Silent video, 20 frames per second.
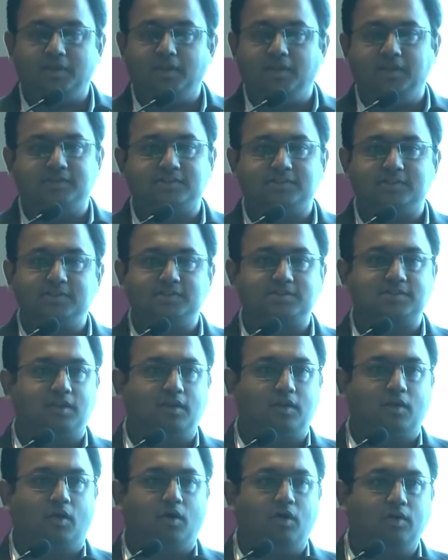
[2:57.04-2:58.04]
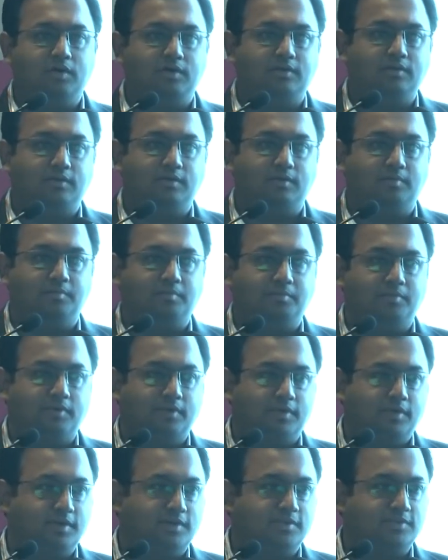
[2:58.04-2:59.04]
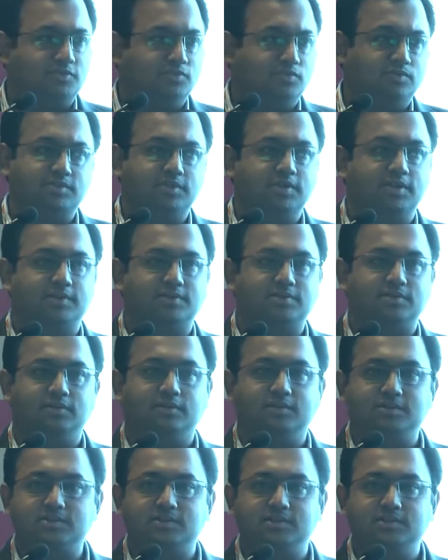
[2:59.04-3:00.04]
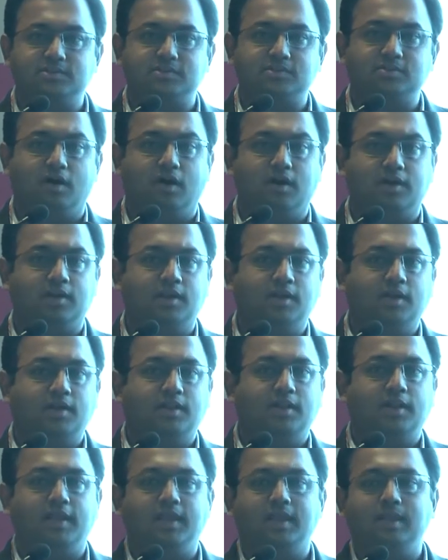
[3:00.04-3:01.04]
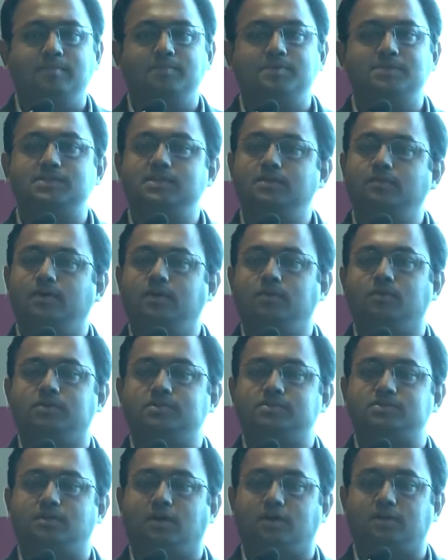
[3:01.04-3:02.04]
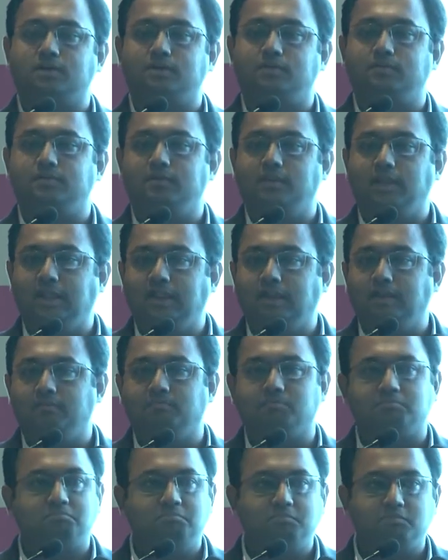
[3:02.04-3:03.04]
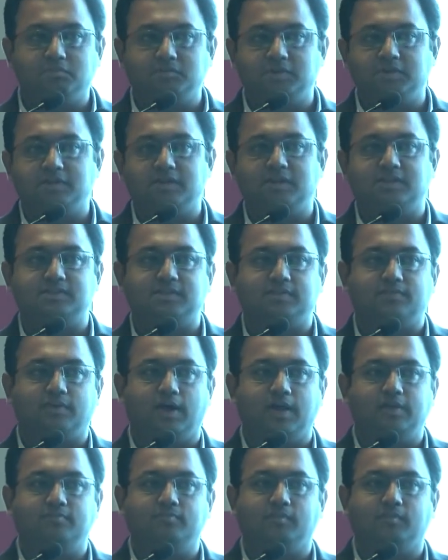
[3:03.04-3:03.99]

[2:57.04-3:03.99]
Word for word: it's it's a long-term association. It's it's not like EPC where you construct it in let's say five